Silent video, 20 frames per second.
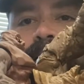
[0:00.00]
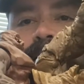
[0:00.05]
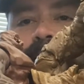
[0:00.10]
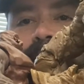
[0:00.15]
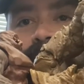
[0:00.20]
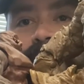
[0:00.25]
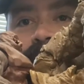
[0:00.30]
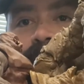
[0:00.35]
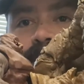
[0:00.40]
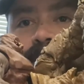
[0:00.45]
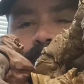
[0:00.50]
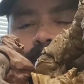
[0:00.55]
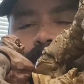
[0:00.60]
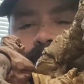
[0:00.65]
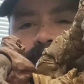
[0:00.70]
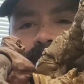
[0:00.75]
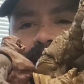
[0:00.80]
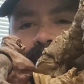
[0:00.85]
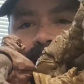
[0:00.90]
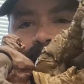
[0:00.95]
can he
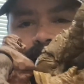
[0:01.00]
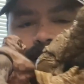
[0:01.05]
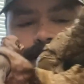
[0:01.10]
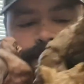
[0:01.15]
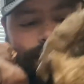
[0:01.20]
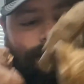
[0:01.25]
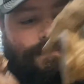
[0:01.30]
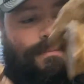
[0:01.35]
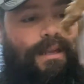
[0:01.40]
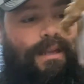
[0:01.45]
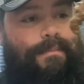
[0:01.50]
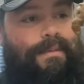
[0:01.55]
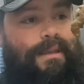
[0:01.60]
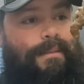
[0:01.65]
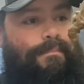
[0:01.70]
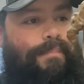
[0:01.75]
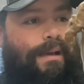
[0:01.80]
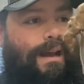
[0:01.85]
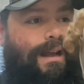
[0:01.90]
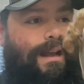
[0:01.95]
hold that? I
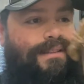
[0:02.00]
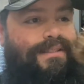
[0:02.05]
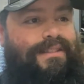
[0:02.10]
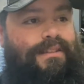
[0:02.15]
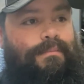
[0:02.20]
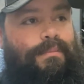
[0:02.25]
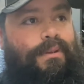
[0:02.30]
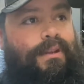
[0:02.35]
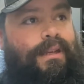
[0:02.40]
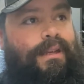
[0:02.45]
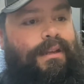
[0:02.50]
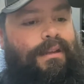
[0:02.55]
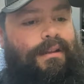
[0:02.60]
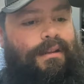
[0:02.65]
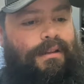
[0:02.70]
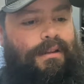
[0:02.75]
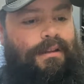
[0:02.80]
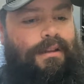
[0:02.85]
mean, possibly.